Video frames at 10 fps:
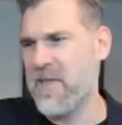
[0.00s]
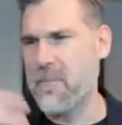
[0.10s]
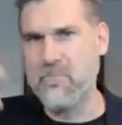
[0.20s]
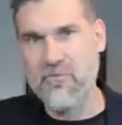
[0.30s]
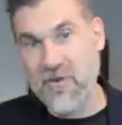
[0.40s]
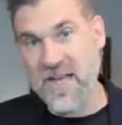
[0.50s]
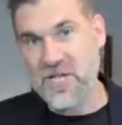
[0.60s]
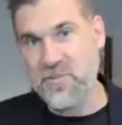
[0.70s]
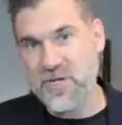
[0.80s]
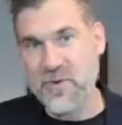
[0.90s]
that
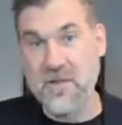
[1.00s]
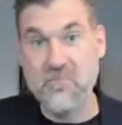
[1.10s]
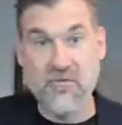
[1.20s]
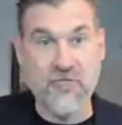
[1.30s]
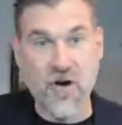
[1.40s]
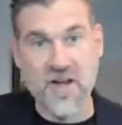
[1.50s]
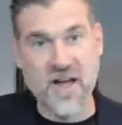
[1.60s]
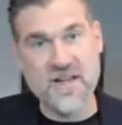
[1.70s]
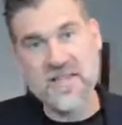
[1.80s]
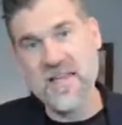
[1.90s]
bridge between
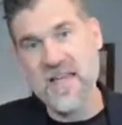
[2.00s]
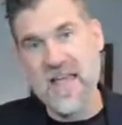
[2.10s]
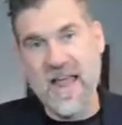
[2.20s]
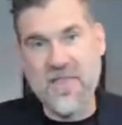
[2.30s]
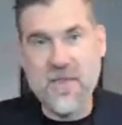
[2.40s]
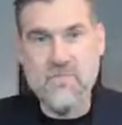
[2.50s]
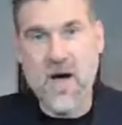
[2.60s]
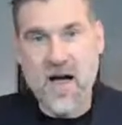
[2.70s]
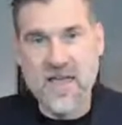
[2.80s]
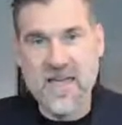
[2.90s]
product and the
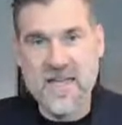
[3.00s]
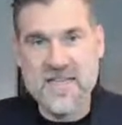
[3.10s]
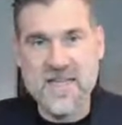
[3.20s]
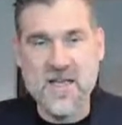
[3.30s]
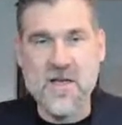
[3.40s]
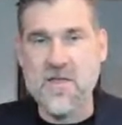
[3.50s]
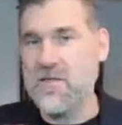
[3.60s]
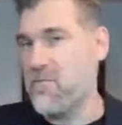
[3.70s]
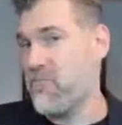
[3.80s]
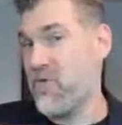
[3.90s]
market,
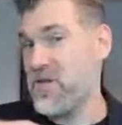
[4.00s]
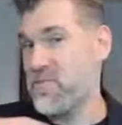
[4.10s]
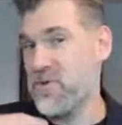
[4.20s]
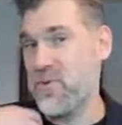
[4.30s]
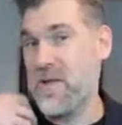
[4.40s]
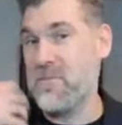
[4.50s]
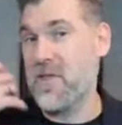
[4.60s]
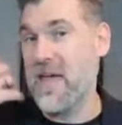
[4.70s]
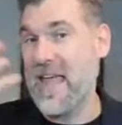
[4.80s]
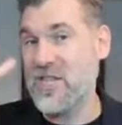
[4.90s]
the bridge between
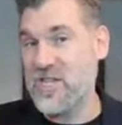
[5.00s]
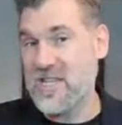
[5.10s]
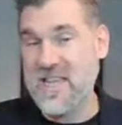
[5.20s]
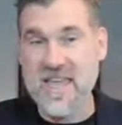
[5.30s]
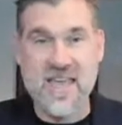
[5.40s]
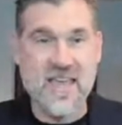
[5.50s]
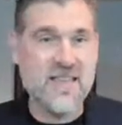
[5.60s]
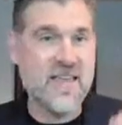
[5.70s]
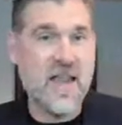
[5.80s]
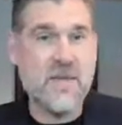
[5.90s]
the
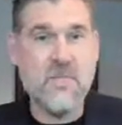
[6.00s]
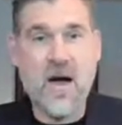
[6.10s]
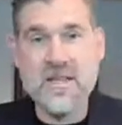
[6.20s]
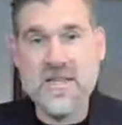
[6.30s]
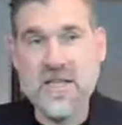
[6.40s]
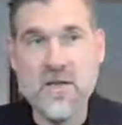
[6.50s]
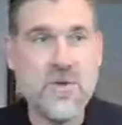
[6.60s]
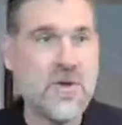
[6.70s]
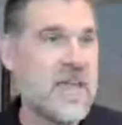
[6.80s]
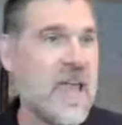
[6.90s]
engineers and marketing
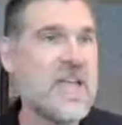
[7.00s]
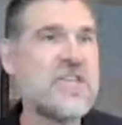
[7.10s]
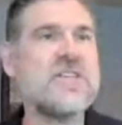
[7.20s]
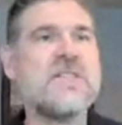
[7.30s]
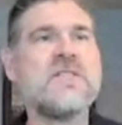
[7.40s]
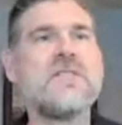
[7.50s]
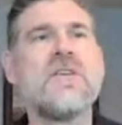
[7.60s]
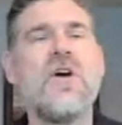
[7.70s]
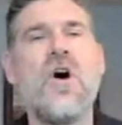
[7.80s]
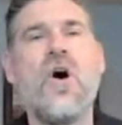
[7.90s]
communications.
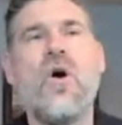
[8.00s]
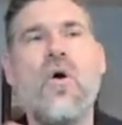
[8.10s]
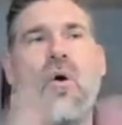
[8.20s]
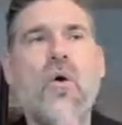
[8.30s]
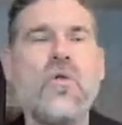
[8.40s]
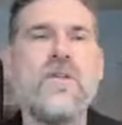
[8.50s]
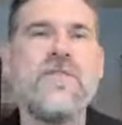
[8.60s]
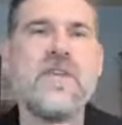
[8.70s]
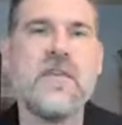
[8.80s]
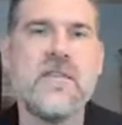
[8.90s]
All
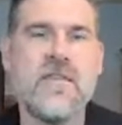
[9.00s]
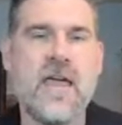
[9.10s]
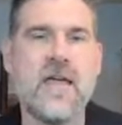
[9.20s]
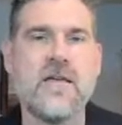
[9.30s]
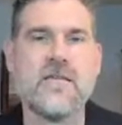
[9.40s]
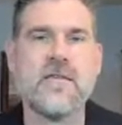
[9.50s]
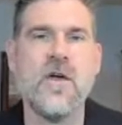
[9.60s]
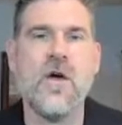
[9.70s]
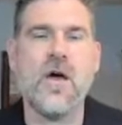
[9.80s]
of these things